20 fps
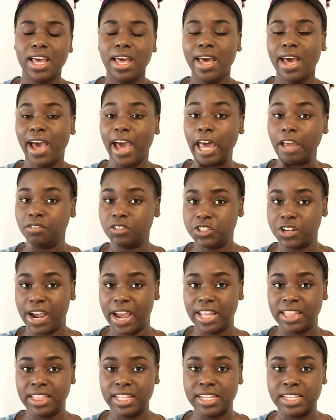I've
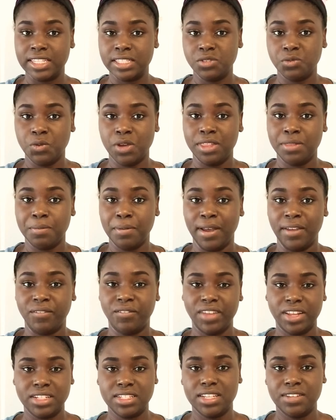tried this with my
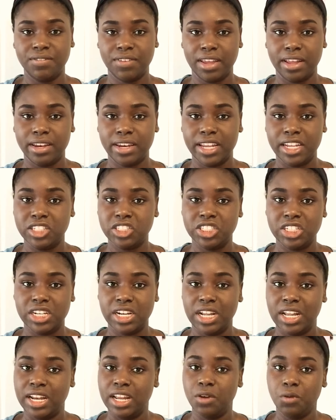Fenty foundation
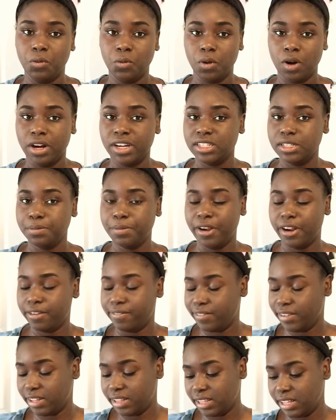and it worked
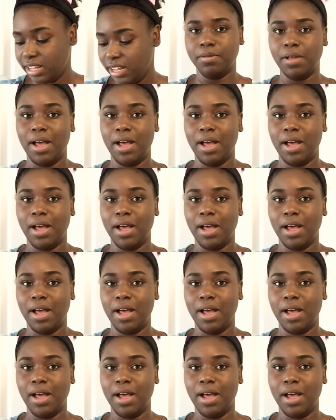perfectly.